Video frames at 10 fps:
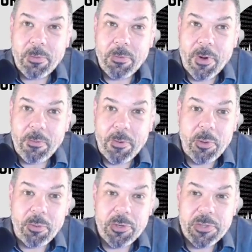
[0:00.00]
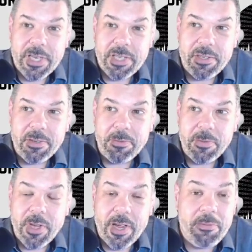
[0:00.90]
from your perspective,
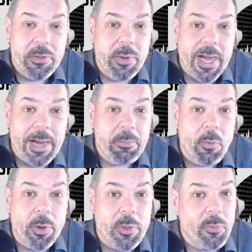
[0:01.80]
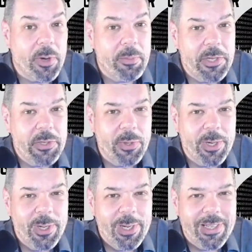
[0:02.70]
have you had more than one
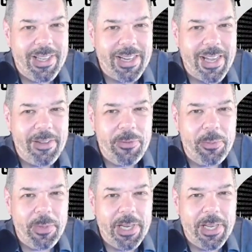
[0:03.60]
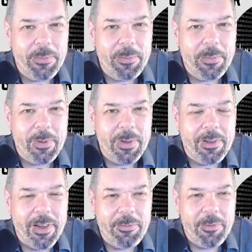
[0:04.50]
mentor? Like, have you
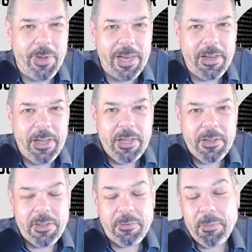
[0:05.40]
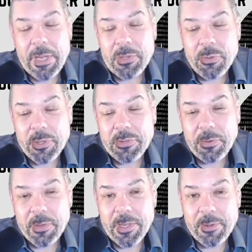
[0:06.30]
had different mentors
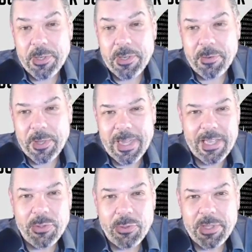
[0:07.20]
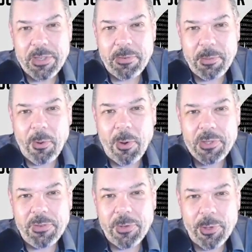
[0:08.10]
for either different things or different
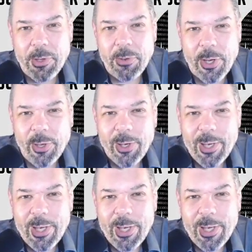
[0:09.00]
parts of your career?